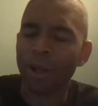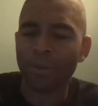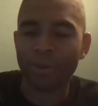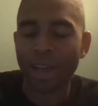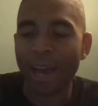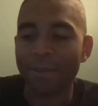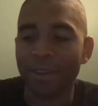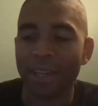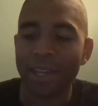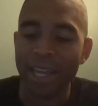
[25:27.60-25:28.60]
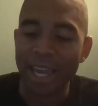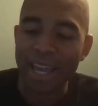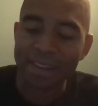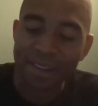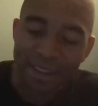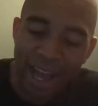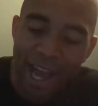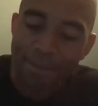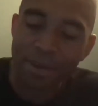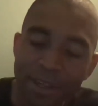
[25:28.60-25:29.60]
and we're laughing. It's
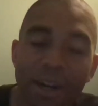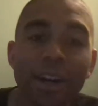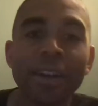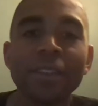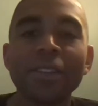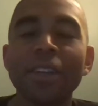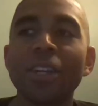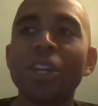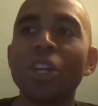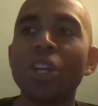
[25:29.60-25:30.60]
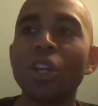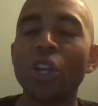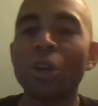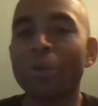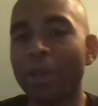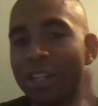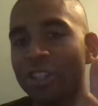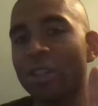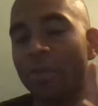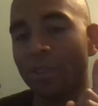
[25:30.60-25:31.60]
not because in a
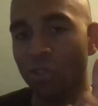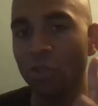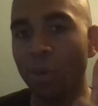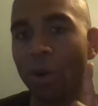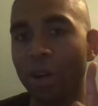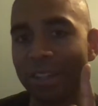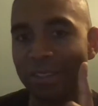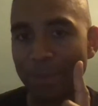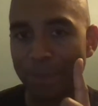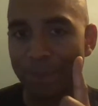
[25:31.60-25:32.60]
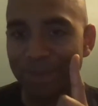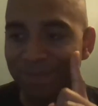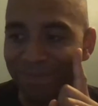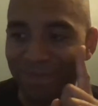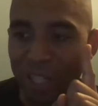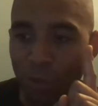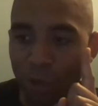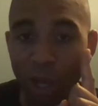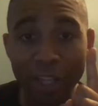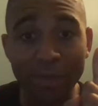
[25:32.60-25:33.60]
relationship, you have two parties.
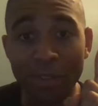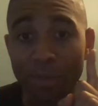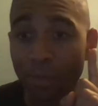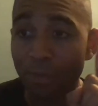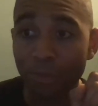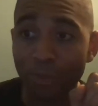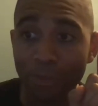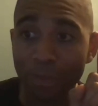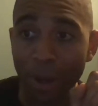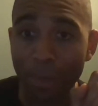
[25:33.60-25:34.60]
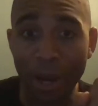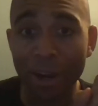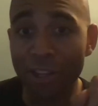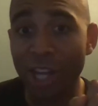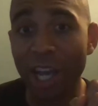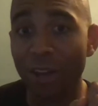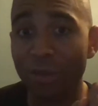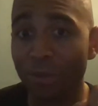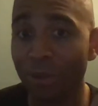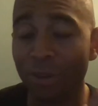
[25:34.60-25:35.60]
Regardless if it's a
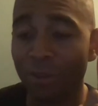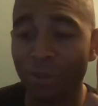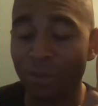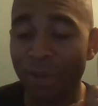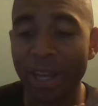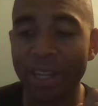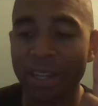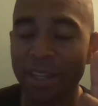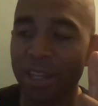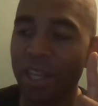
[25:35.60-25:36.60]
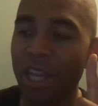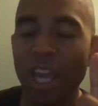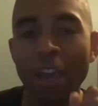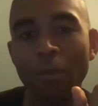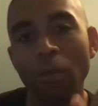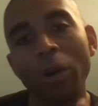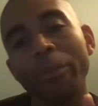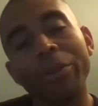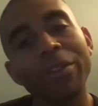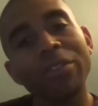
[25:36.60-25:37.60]
parent-child or romantic, if one
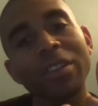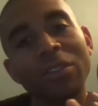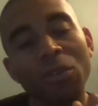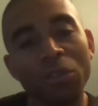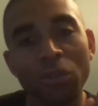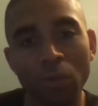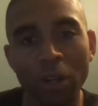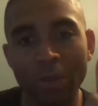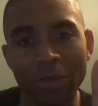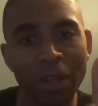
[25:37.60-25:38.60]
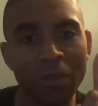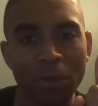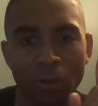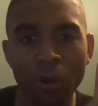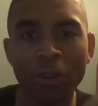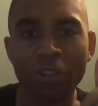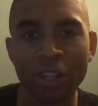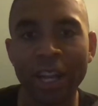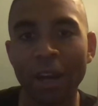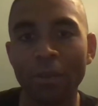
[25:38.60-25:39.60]
person is going to work themselves and work
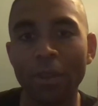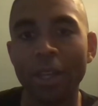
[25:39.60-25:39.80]
shit out,